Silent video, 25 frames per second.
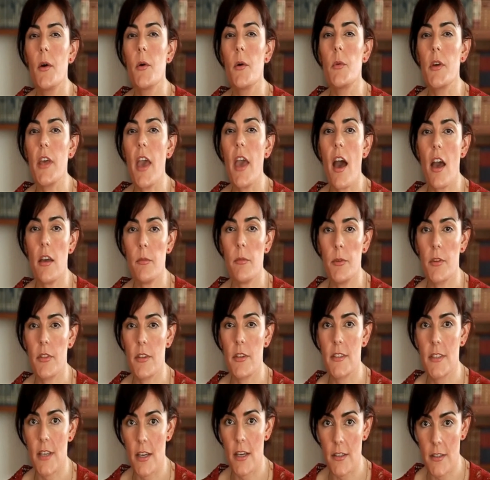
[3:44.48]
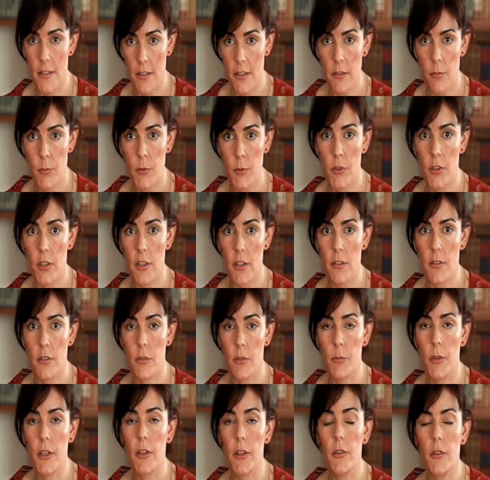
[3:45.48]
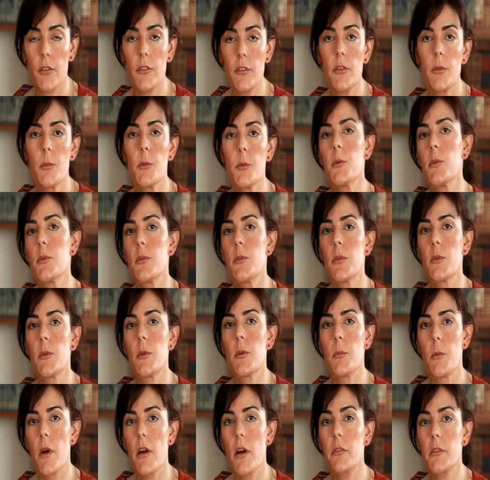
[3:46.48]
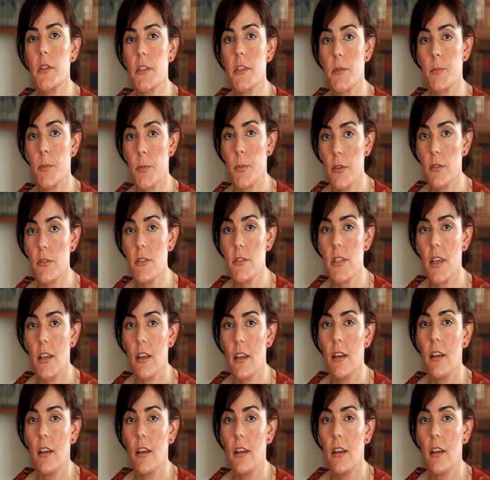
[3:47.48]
we hypothesize this mutation may contribute to the drug response